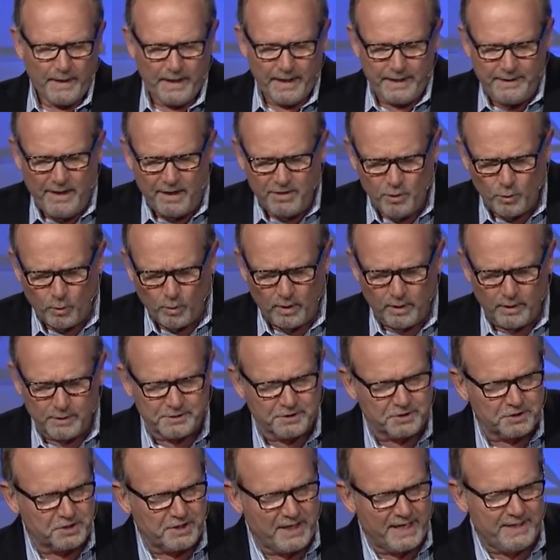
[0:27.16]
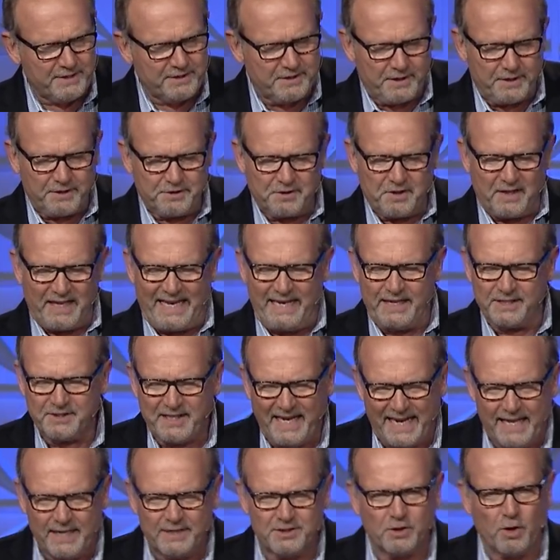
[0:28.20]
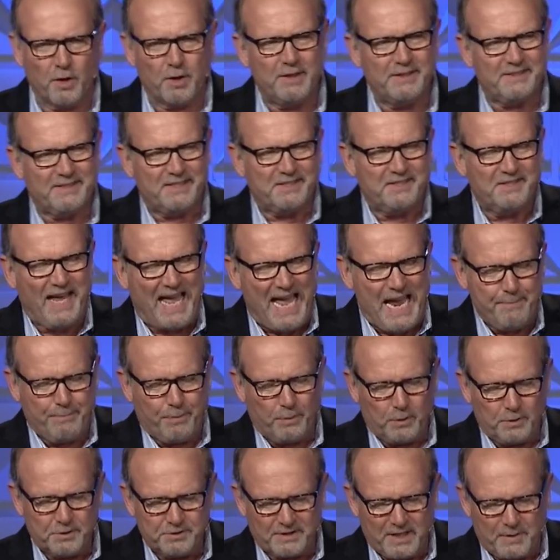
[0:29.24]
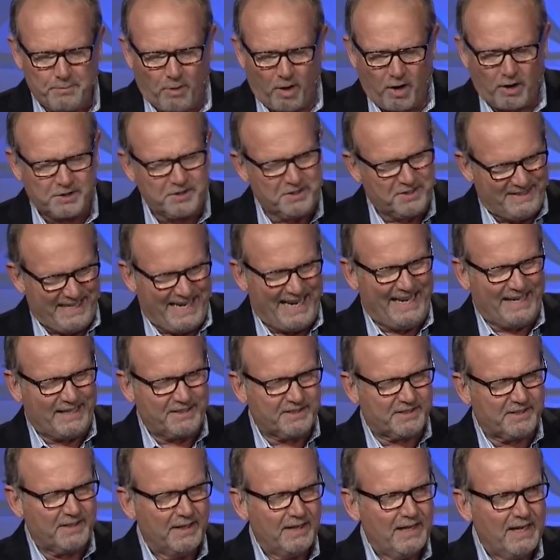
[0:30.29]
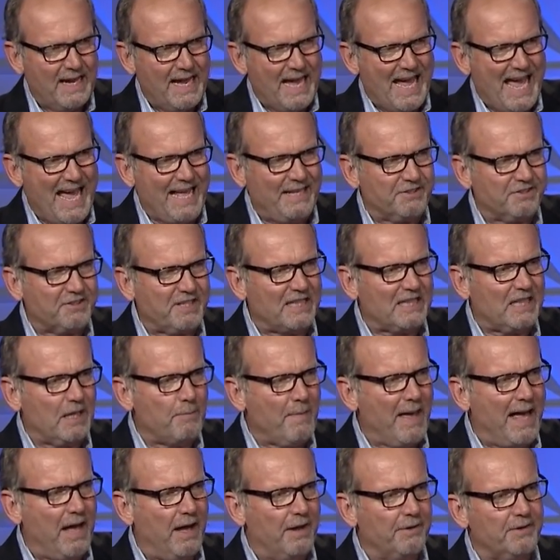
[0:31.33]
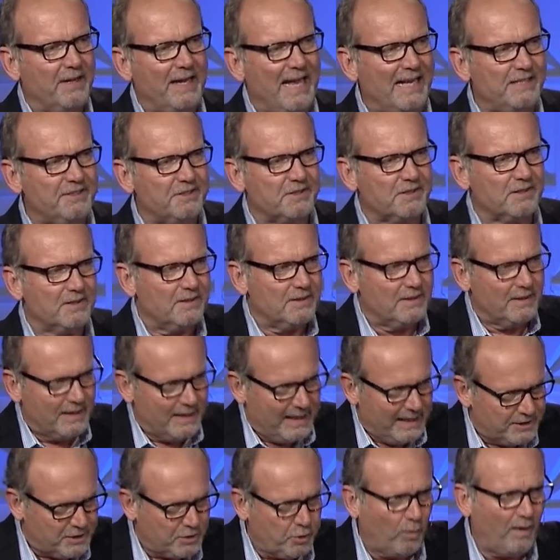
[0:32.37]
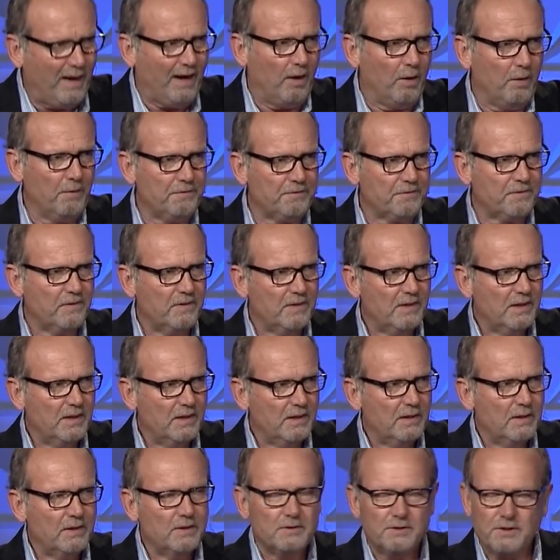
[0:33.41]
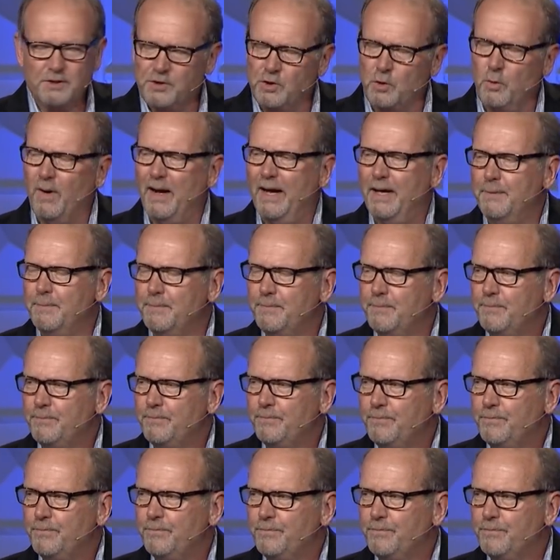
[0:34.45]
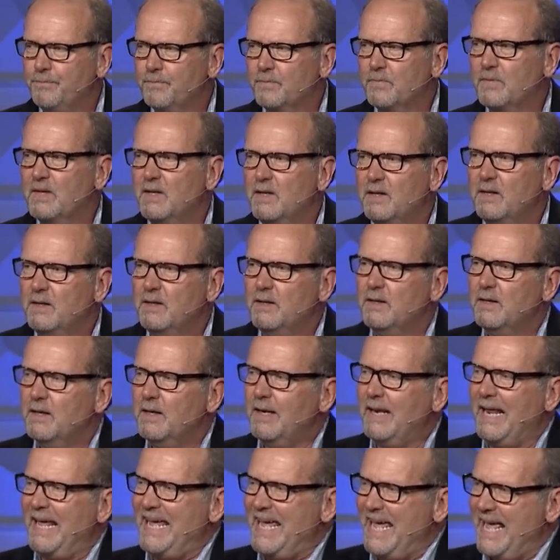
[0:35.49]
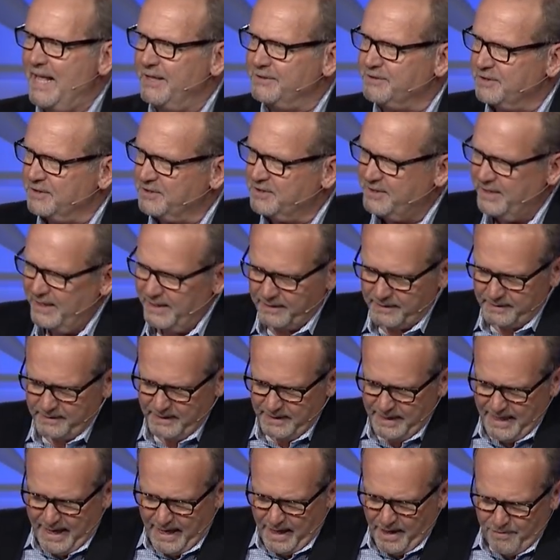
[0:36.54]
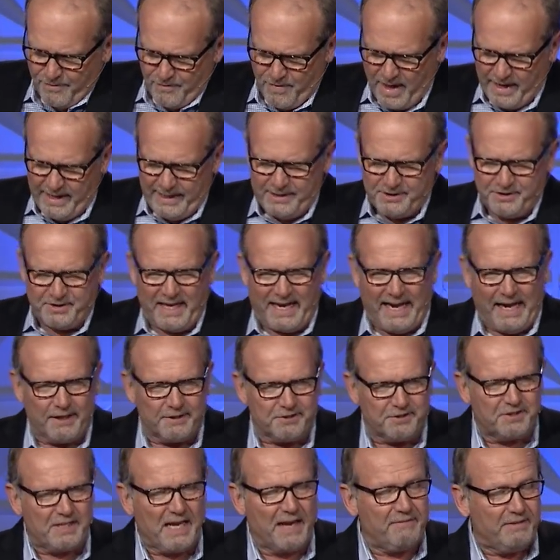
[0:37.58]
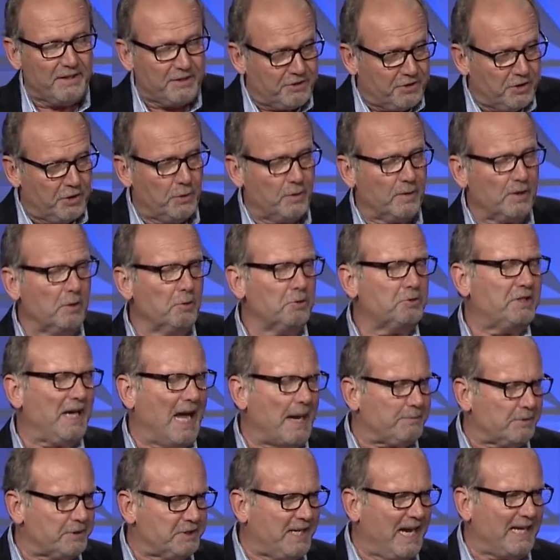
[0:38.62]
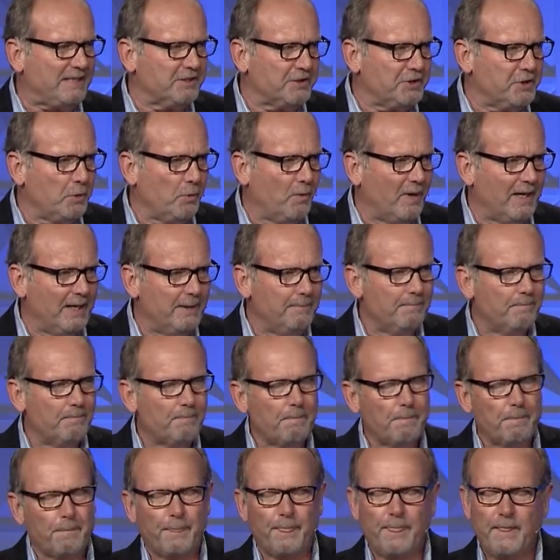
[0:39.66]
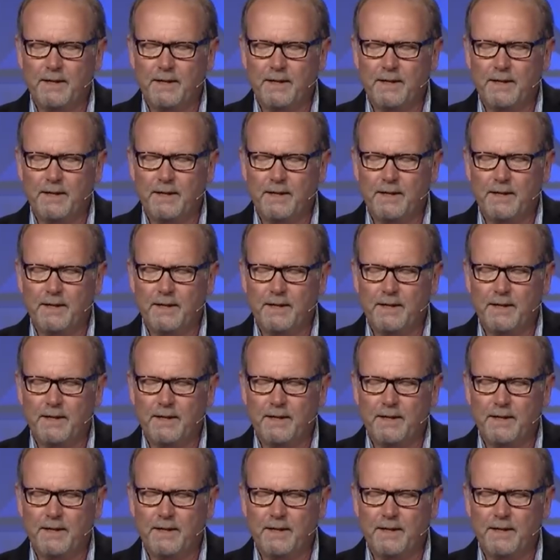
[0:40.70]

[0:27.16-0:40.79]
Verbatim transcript: In other words, Jesus laid his hands on his disciples in Mark 6 and sent them out as in 12 to do what? Lay hands on the sick. Then he sent out 72 in Luke chapter 10 to do what?